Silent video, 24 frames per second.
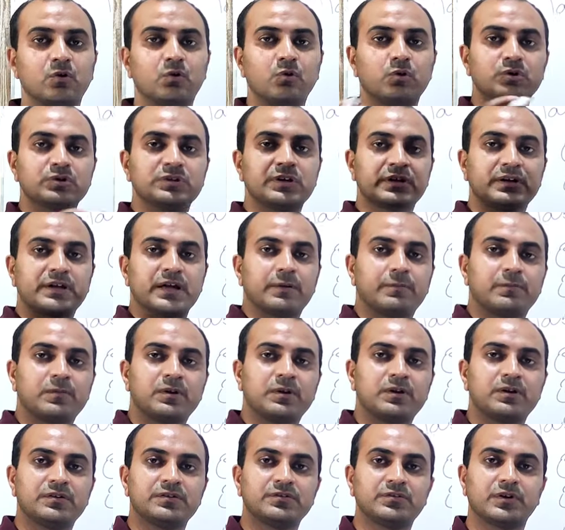load the
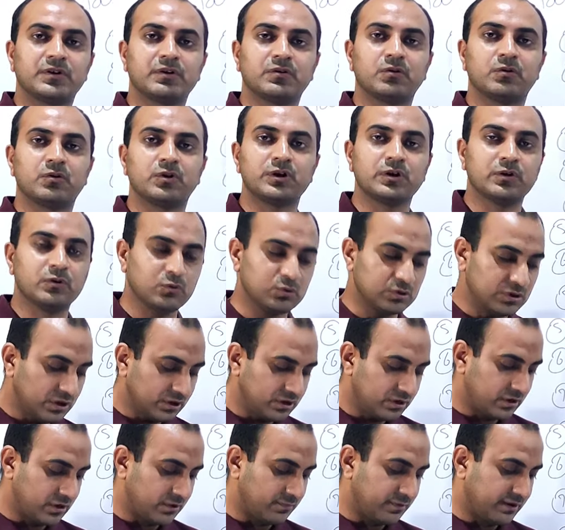tablets according to the
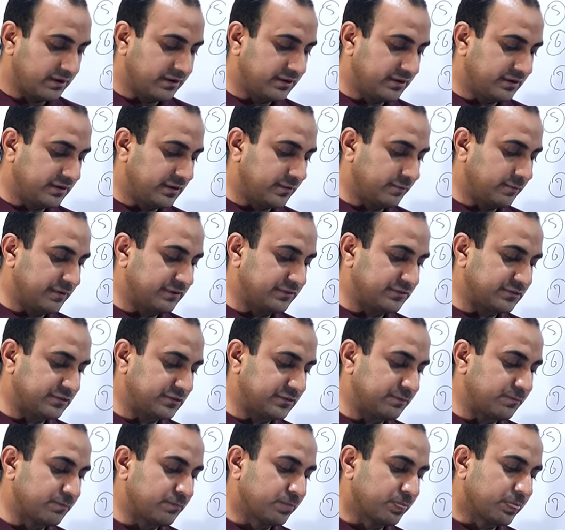recommended
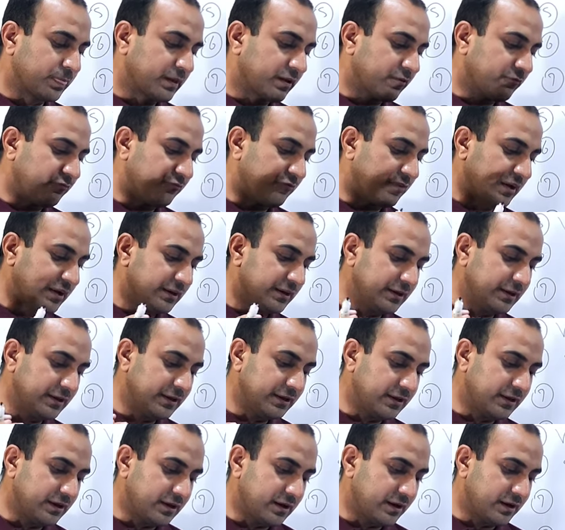capacity very
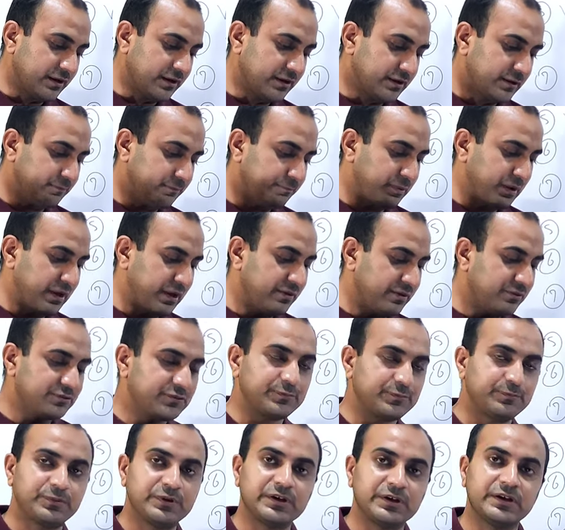high pan
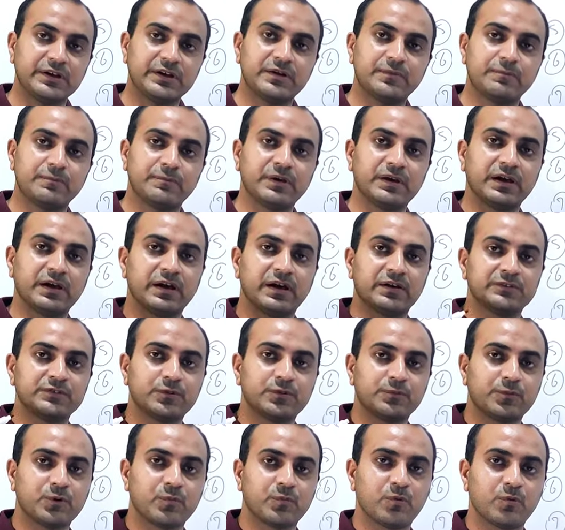speed may
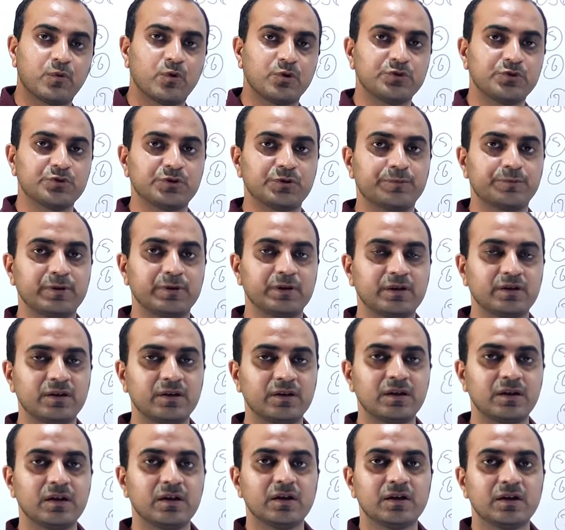also promote chipping
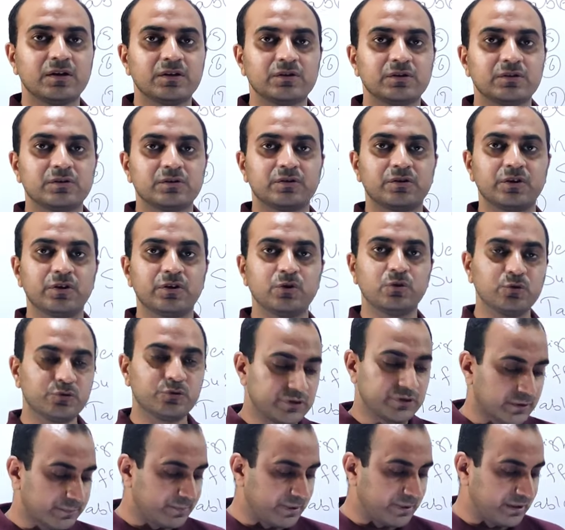
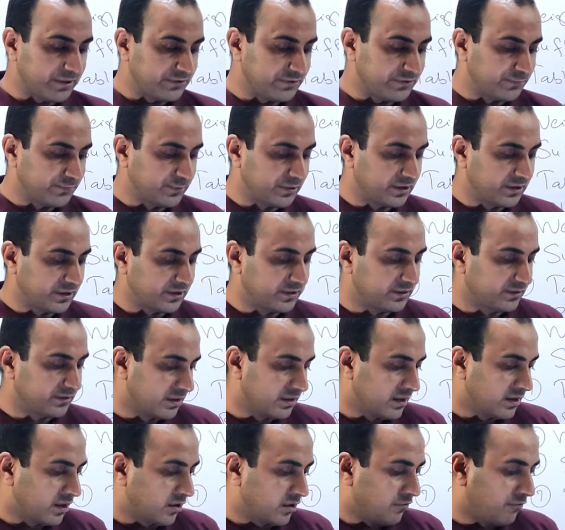reduce the pan speed
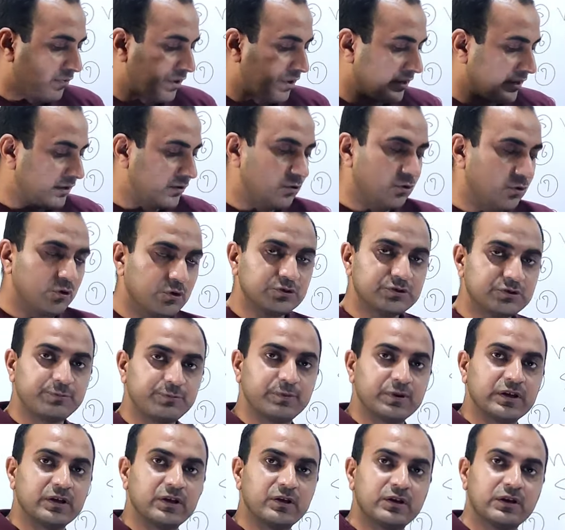very low
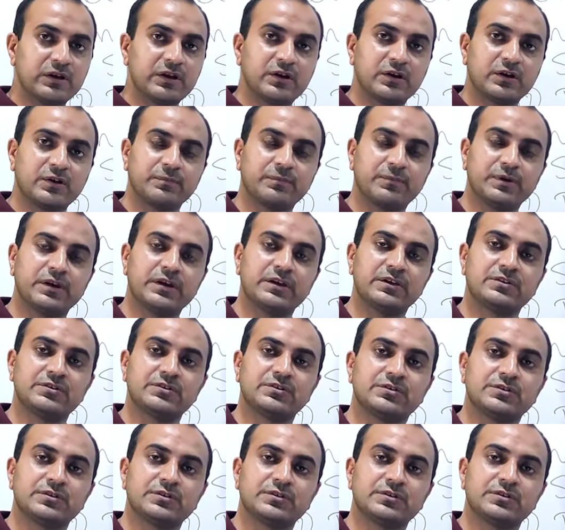spray rate may